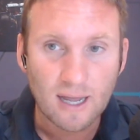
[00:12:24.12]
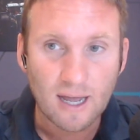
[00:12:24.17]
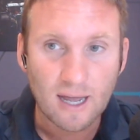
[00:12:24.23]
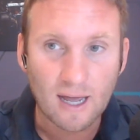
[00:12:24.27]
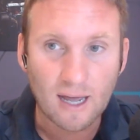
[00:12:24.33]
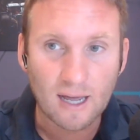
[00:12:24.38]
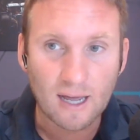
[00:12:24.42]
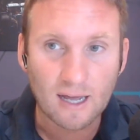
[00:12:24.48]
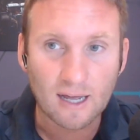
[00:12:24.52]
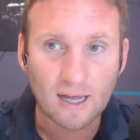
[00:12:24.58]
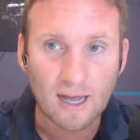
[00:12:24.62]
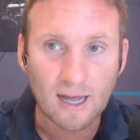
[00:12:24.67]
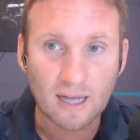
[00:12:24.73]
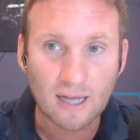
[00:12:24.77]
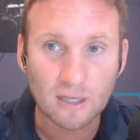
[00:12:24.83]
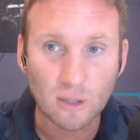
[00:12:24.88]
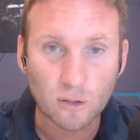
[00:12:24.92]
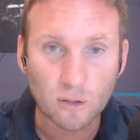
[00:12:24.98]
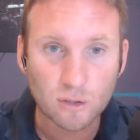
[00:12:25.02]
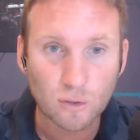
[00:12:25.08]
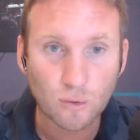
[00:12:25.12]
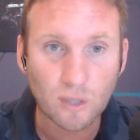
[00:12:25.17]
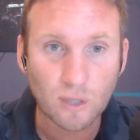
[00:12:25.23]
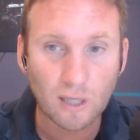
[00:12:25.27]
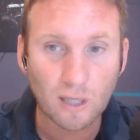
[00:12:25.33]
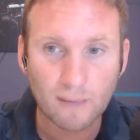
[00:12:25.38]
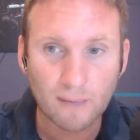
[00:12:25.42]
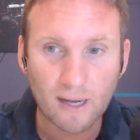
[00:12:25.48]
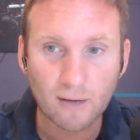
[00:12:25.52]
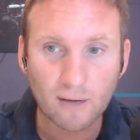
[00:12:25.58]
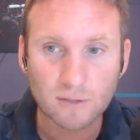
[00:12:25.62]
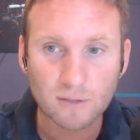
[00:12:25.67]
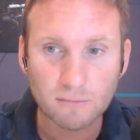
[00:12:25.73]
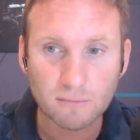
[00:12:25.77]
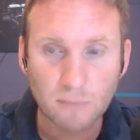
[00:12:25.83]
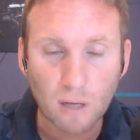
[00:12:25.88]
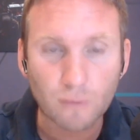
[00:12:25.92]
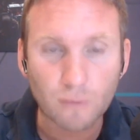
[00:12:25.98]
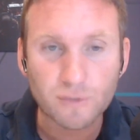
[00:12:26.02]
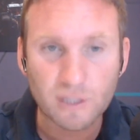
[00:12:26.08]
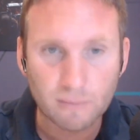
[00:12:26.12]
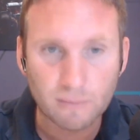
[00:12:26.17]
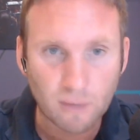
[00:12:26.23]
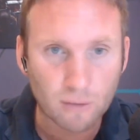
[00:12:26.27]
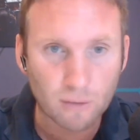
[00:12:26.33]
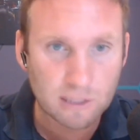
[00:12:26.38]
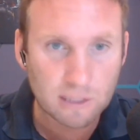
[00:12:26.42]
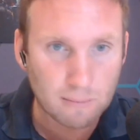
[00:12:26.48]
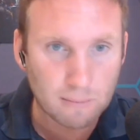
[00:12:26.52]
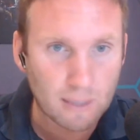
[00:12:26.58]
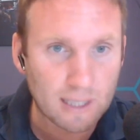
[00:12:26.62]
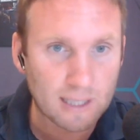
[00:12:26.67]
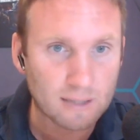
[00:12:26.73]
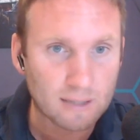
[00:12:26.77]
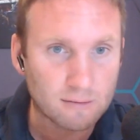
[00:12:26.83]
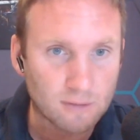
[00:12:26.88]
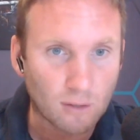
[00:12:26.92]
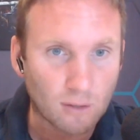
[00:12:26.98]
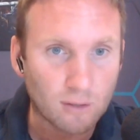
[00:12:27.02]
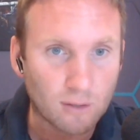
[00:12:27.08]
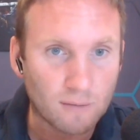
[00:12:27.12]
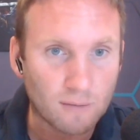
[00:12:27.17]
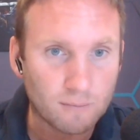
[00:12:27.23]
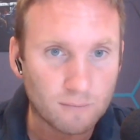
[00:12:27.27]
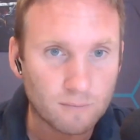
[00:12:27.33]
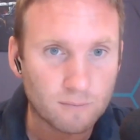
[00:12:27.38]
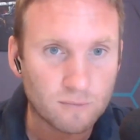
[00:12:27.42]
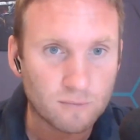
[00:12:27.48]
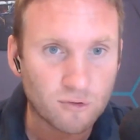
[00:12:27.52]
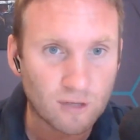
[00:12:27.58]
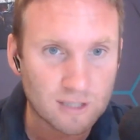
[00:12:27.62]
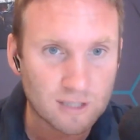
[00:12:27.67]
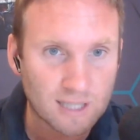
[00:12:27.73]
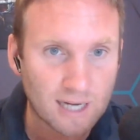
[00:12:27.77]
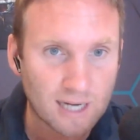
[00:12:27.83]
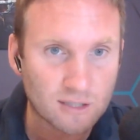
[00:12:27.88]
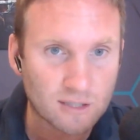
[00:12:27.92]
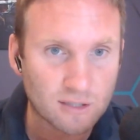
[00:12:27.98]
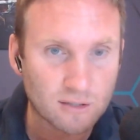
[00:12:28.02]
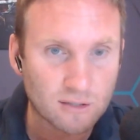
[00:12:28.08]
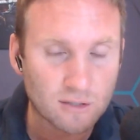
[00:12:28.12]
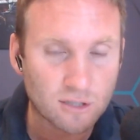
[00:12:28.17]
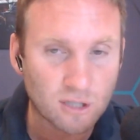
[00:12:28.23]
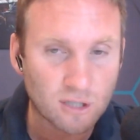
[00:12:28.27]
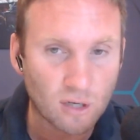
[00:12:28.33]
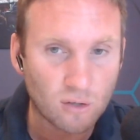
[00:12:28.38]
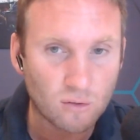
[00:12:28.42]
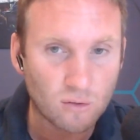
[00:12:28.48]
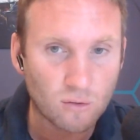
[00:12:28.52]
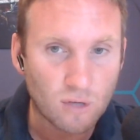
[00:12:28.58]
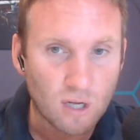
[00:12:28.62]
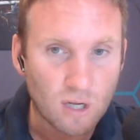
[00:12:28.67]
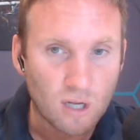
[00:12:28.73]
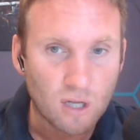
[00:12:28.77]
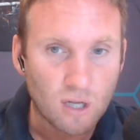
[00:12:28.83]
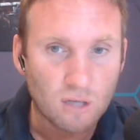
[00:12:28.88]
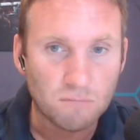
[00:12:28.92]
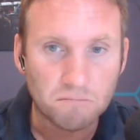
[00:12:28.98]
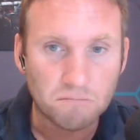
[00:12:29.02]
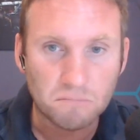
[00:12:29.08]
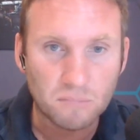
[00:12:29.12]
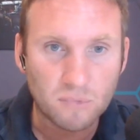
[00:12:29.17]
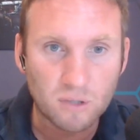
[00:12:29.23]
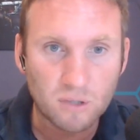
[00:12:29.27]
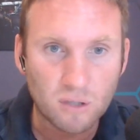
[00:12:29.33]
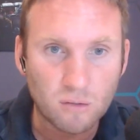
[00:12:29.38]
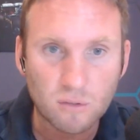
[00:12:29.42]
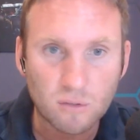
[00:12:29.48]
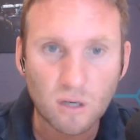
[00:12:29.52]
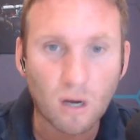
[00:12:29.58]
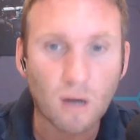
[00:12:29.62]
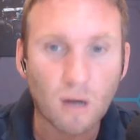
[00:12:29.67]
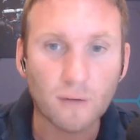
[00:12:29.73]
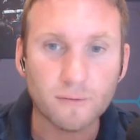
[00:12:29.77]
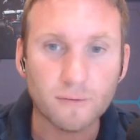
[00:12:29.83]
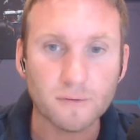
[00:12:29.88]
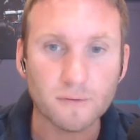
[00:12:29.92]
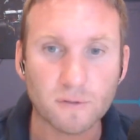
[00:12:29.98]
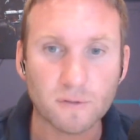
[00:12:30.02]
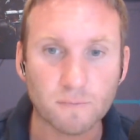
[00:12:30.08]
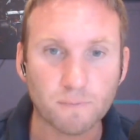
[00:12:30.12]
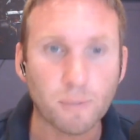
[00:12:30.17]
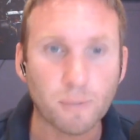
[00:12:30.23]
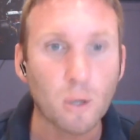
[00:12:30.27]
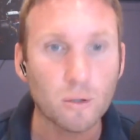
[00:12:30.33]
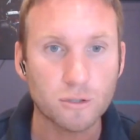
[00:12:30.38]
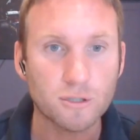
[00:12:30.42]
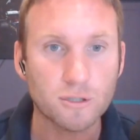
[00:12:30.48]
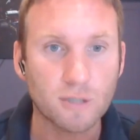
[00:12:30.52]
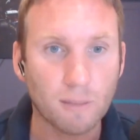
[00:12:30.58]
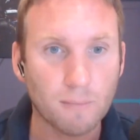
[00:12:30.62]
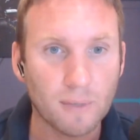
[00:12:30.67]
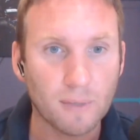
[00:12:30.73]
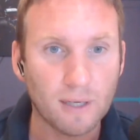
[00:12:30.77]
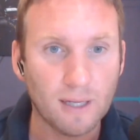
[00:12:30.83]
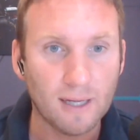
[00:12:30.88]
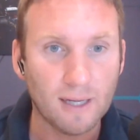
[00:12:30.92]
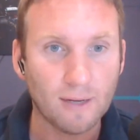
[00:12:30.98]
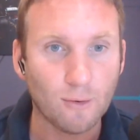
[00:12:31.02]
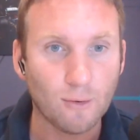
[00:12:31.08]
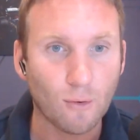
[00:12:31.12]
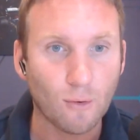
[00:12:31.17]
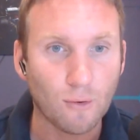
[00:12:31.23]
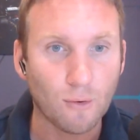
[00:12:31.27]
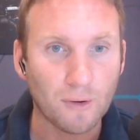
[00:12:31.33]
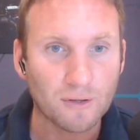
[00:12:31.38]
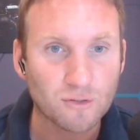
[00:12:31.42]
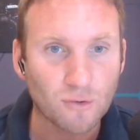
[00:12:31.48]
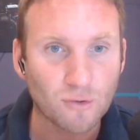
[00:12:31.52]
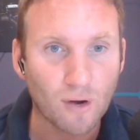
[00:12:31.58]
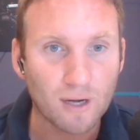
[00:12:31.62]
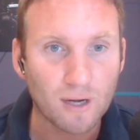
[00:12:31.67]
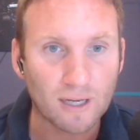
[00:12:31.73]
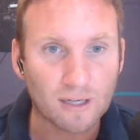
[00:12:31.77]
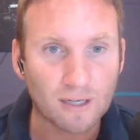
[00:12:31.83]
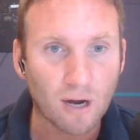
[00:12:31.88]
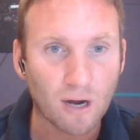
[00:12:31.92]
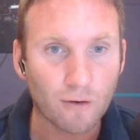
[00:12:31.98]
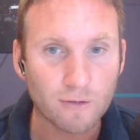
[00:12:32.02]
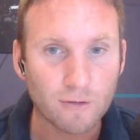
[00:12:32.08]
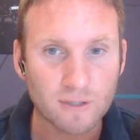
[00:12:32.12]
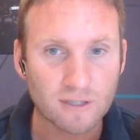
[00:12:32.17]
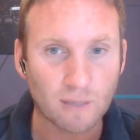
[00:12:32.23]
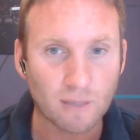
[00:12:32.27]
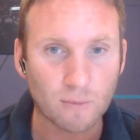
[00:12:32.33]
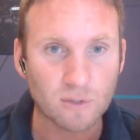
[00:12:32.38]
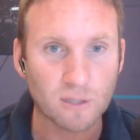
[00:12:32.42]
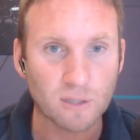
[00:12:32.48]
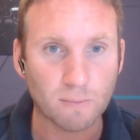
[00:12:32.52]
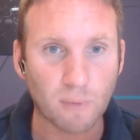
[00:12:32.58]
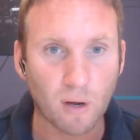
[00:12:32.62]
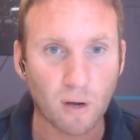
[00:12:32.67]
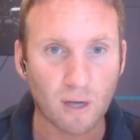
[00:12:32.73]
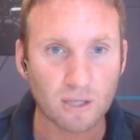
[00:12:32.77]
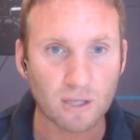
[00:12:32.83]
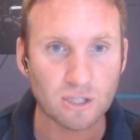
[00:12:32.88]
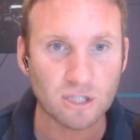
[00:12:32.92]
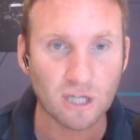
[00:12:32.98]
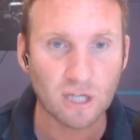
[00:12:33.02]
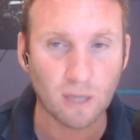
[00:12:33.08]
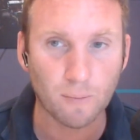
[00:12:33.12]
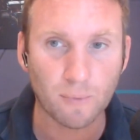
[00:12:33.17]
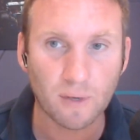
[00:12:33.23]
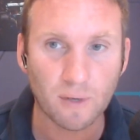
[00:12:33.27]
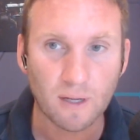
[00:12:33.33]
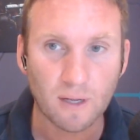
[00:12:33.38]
and you're talking about multi-million dollar transactions. So you can't push somebody or try and encourage someone to buy a ship